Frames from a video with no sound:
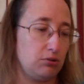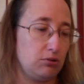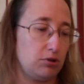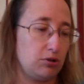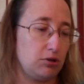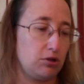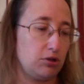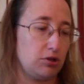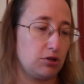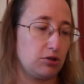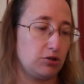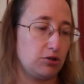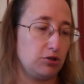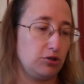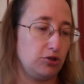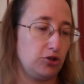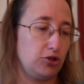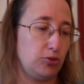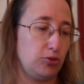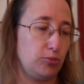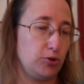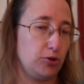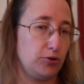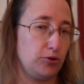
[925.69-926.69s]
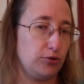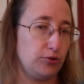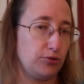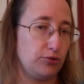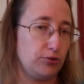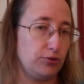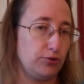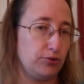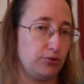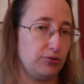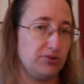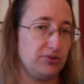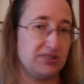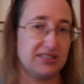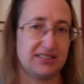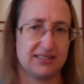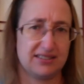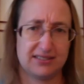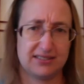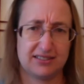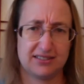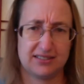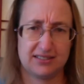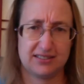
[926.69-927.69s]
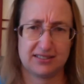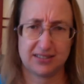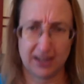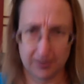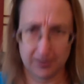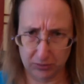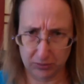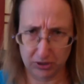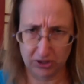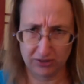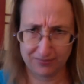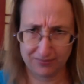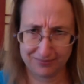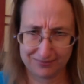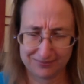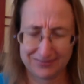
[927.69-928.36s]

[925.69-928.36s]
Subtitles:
December. October through December